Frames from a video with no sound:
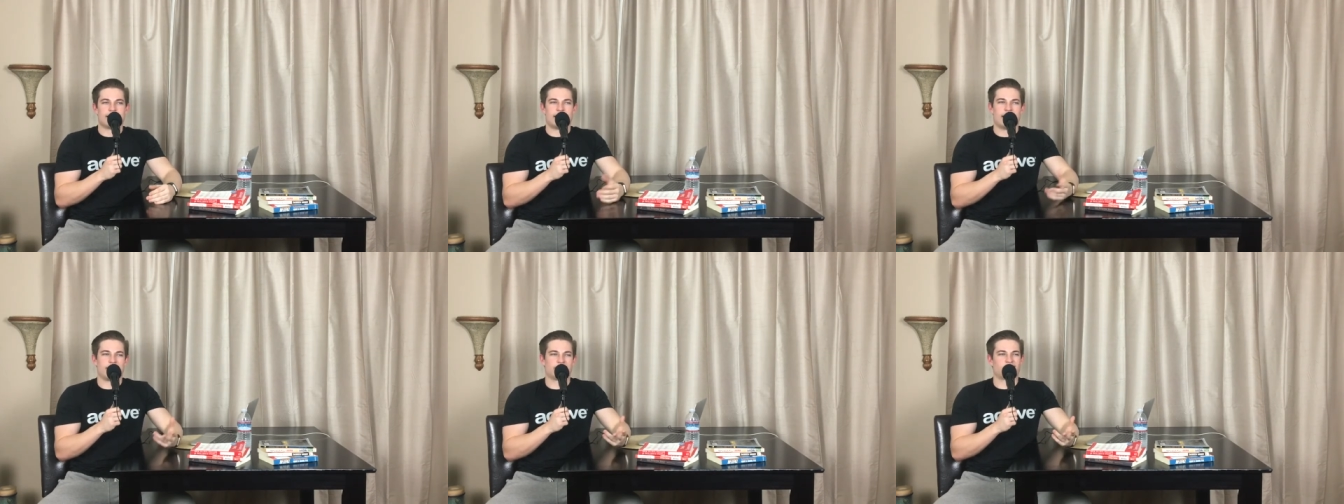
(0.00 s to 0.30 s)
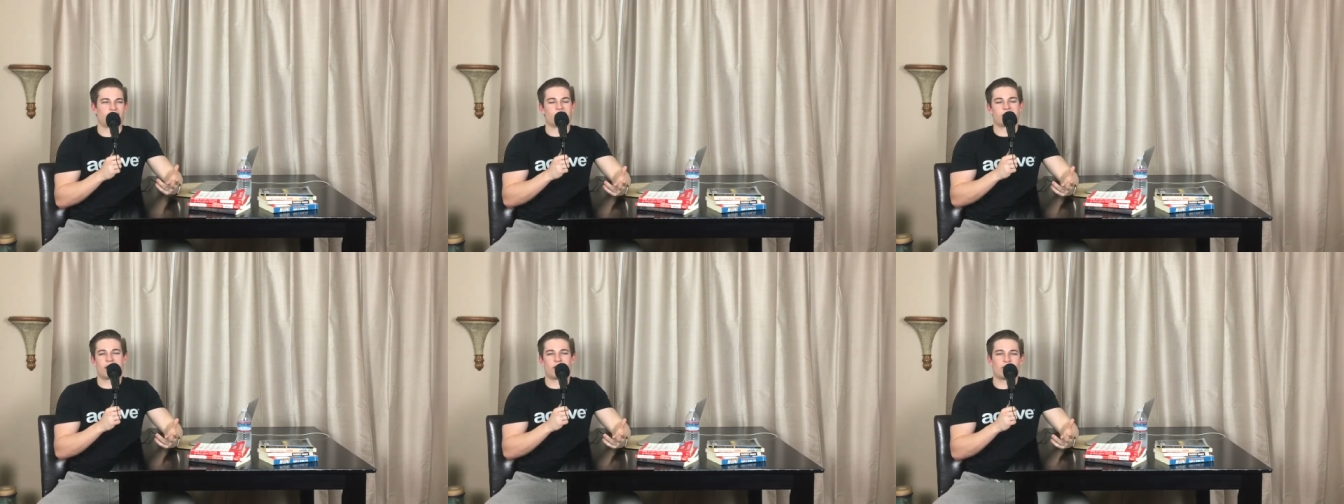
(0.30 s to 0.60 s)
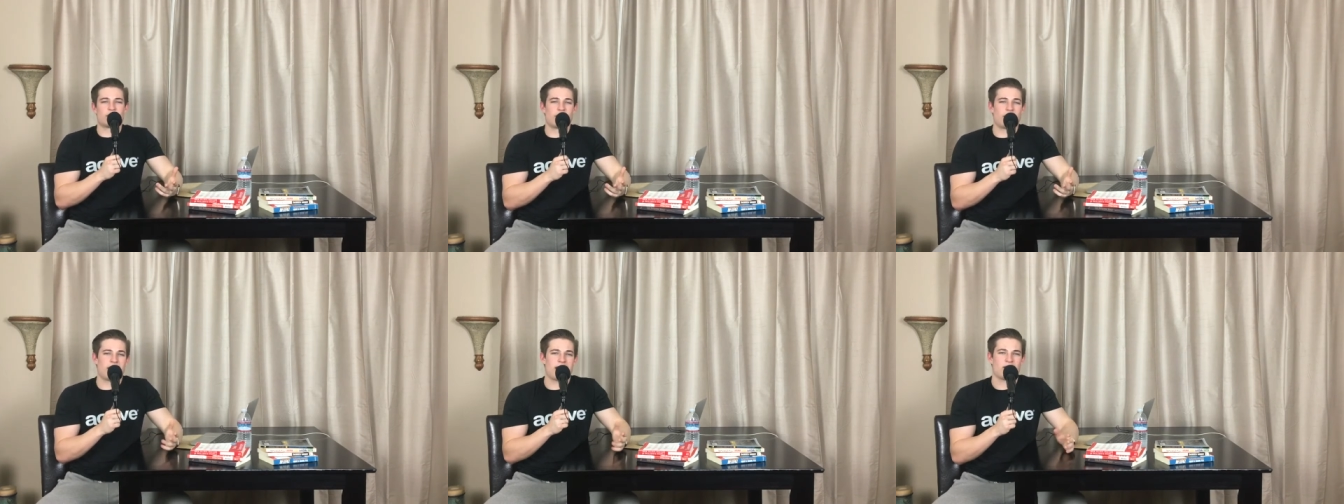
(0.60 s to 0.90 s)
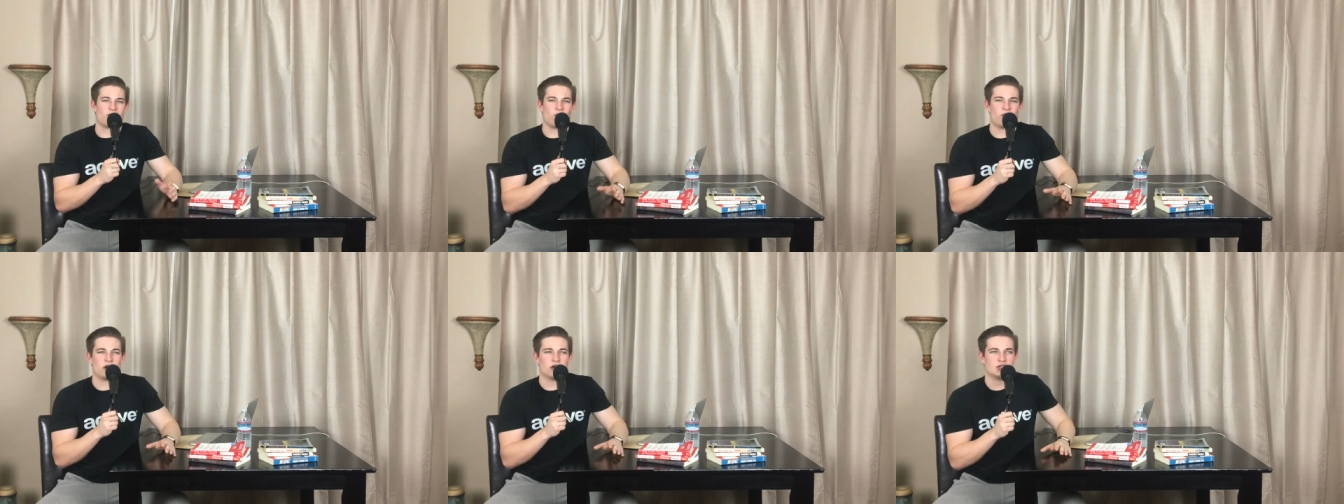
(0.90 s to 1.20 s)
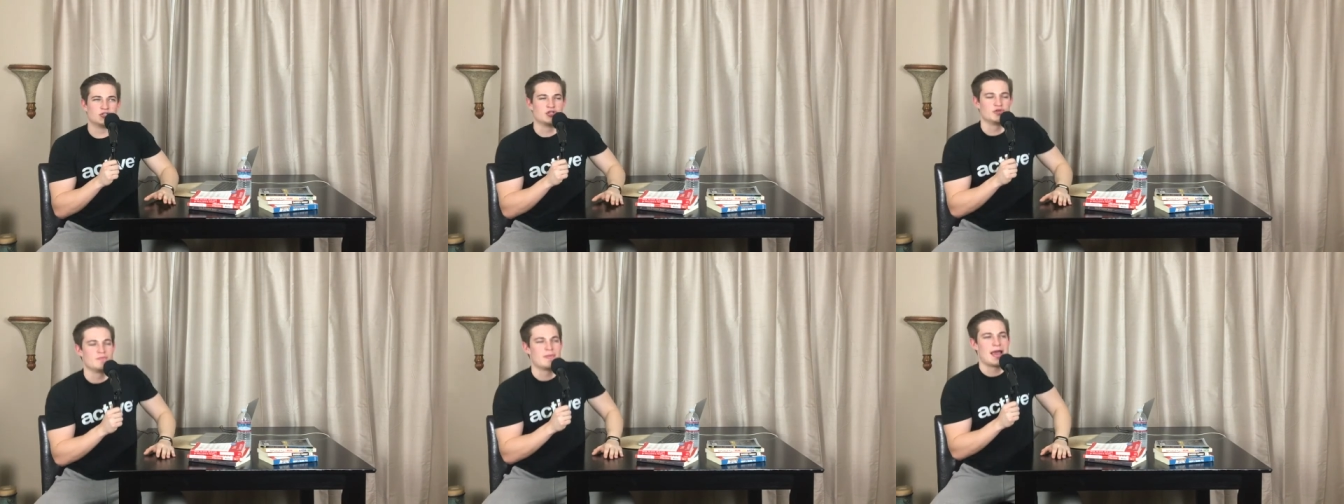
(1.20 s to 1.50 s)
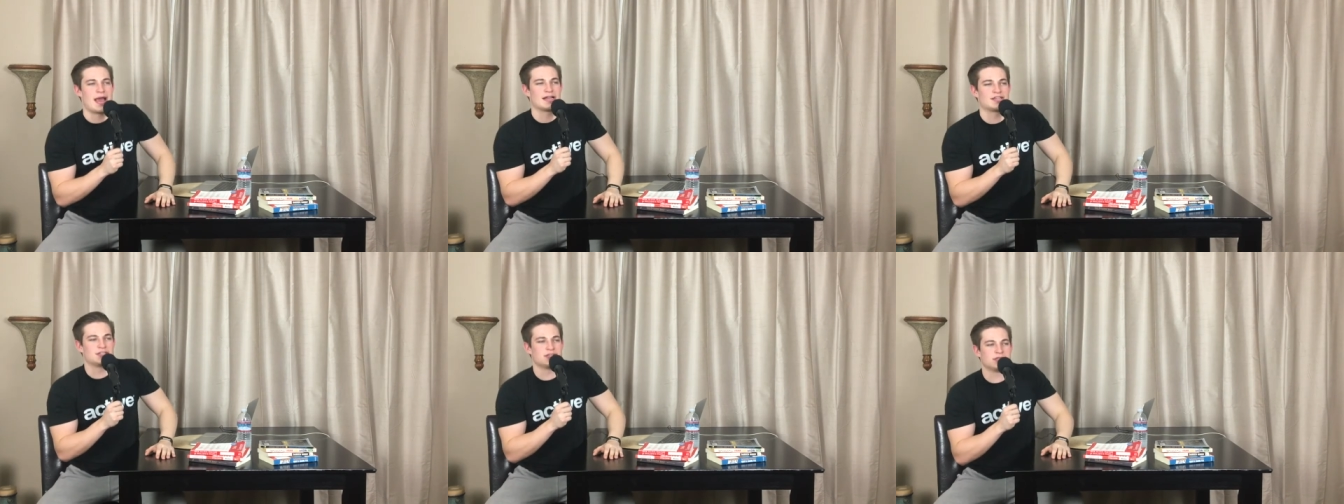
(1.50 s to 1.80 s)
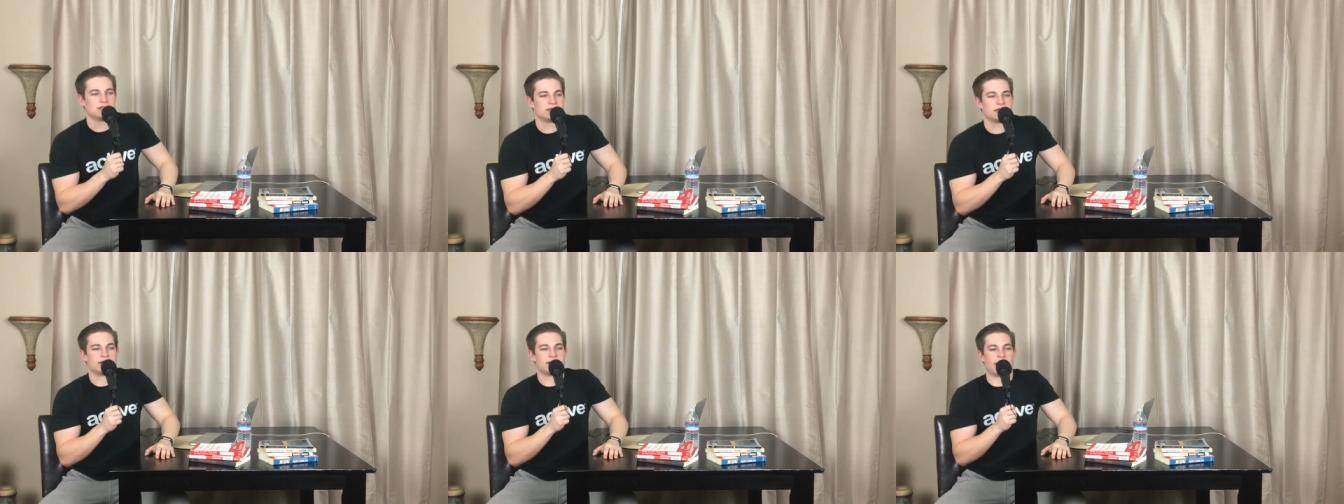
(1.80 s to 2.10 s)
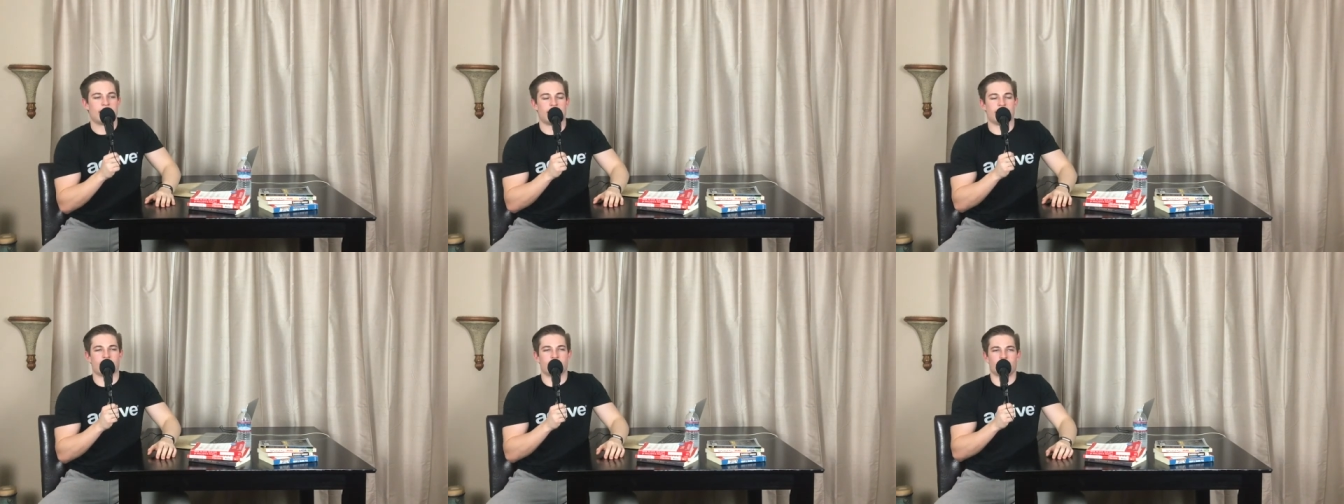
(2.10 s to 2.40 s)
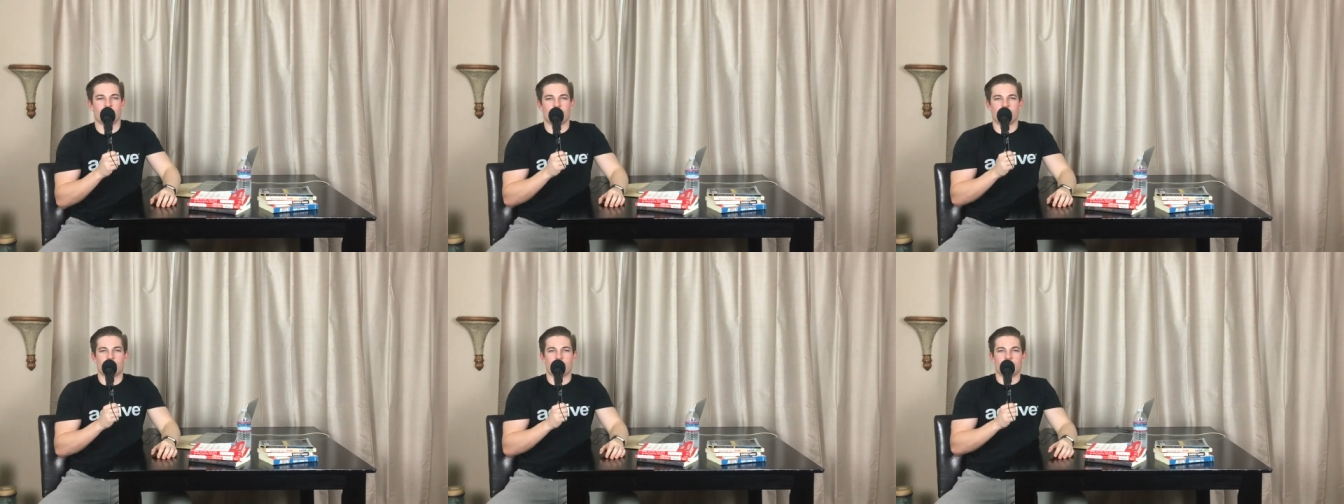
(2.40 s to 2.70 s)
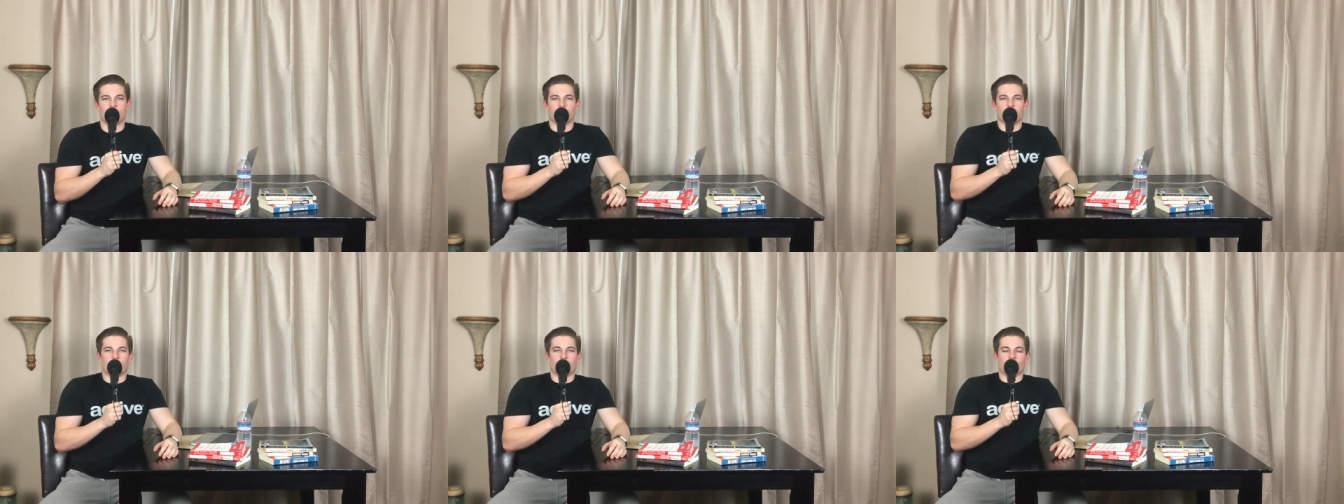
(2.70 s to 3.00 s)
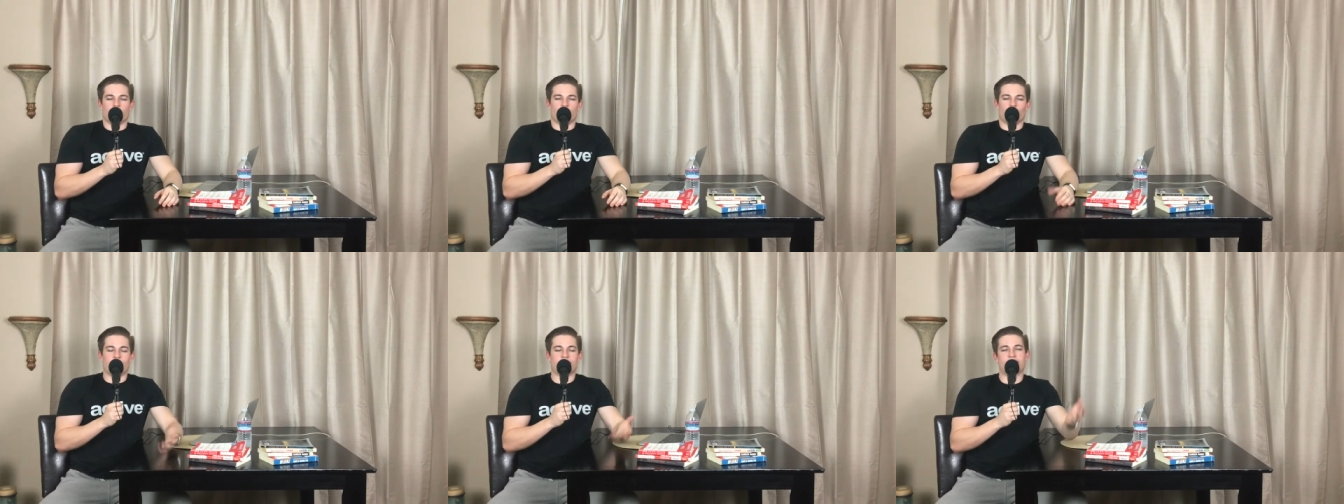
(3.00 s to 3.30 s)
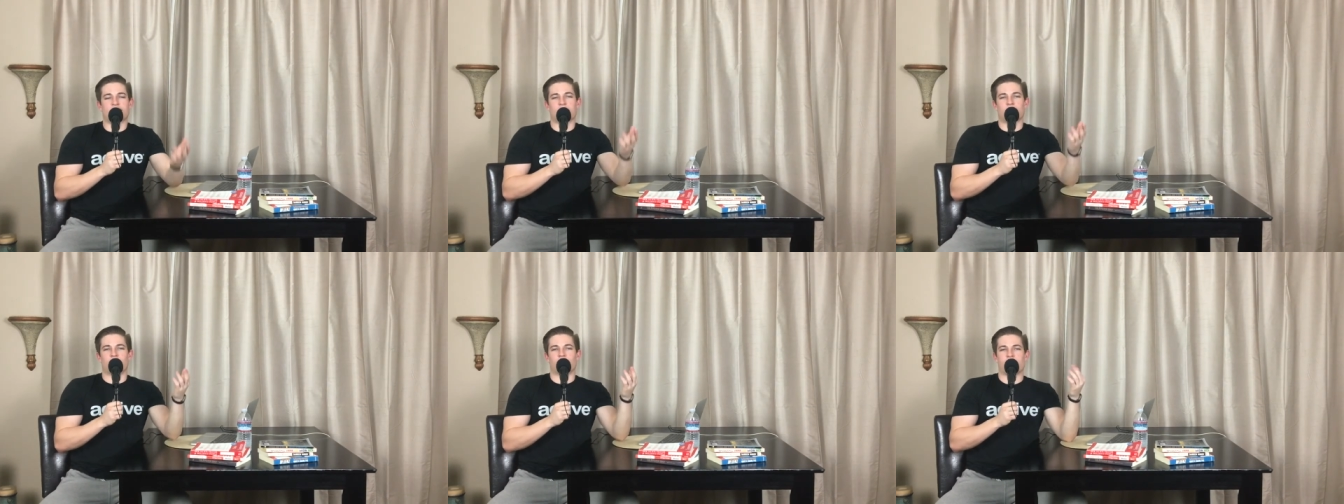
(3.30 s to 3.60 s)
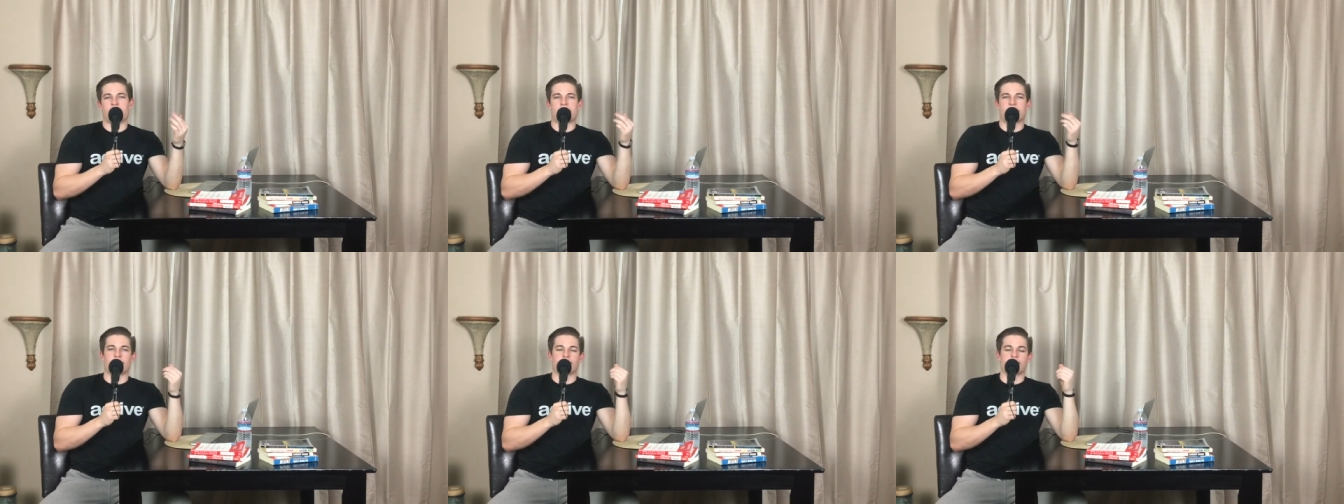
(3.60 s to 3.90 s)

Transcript: And so again, we probably had one or two matches, and then we took a break